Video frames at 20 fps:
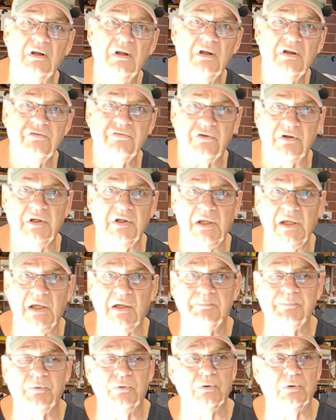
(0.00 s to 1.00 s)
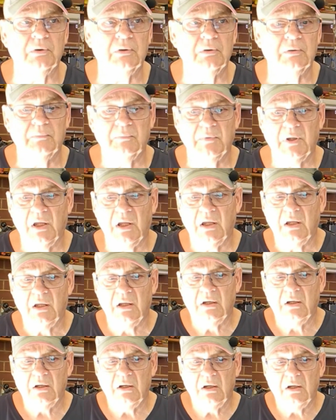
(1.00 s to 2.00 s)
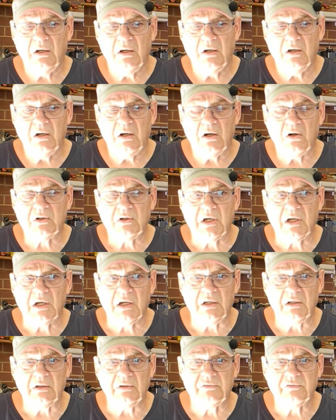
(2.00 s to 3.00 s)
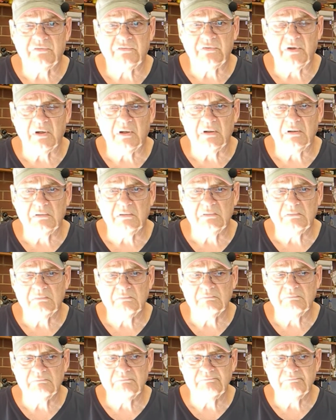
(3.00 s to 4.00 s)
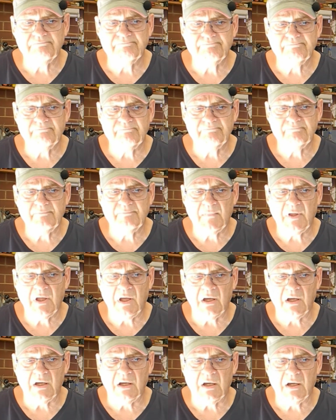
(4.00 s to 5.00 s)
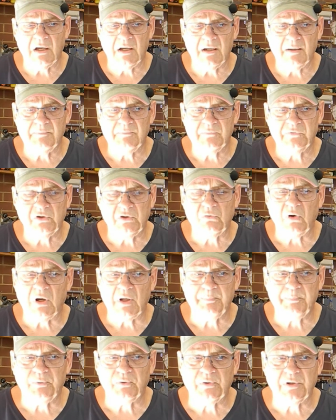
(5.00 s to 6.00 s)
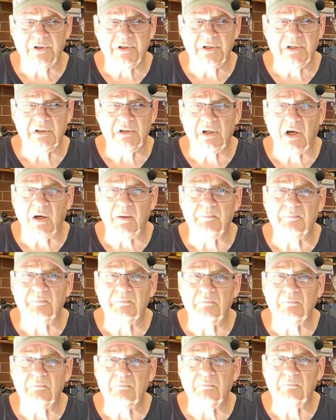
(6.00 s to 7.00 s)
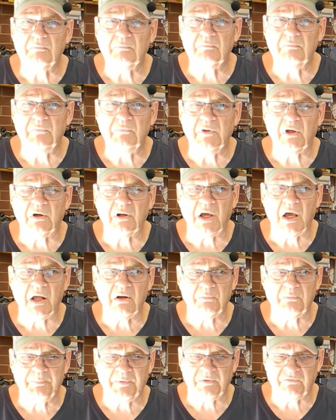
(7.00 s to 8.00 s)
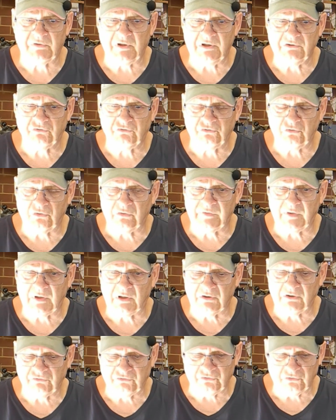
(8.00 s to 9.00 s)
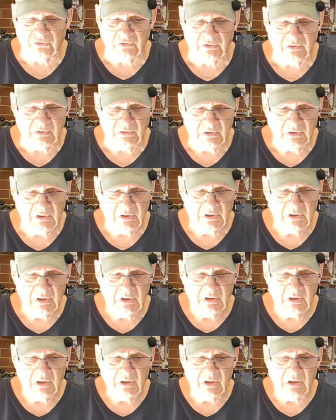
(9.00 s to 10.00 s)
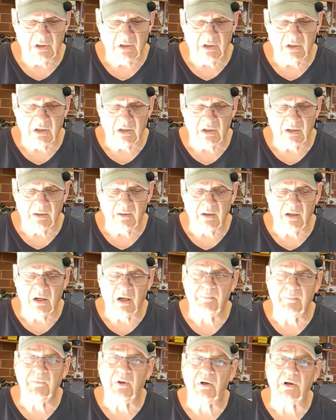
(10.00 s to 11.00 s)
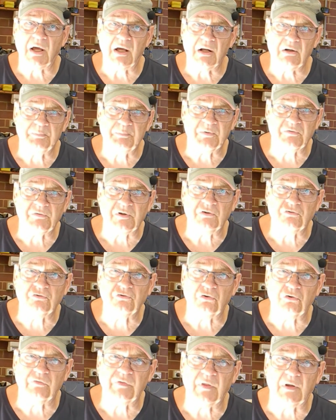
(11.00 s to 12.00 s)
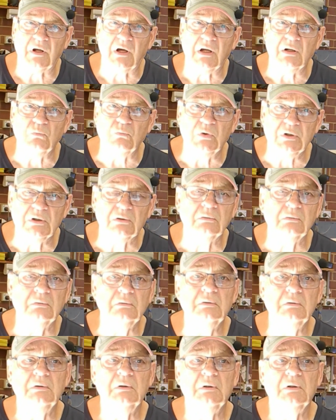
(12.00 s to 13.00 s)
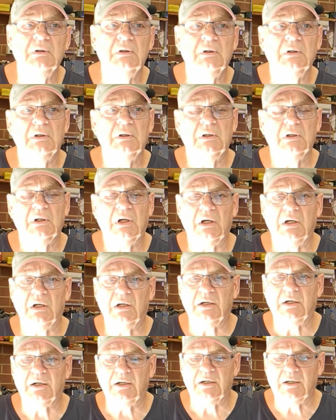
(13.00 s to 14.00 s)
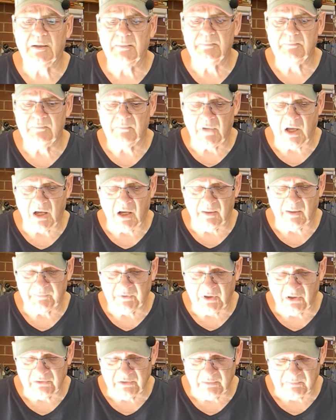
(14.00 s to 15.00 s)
Sydney Airport. Okay, so do I put it in? I'm not 100% sure that I should. I'm not 100% sure that I will. I'm going to